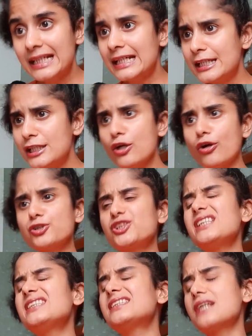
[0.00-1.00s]
he or
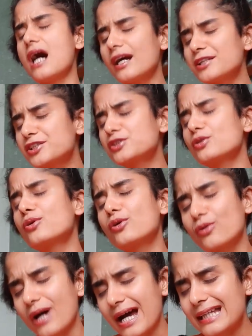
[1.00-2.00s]
she starts to
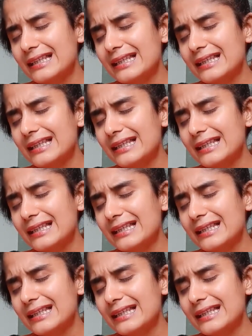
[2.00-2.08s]
cry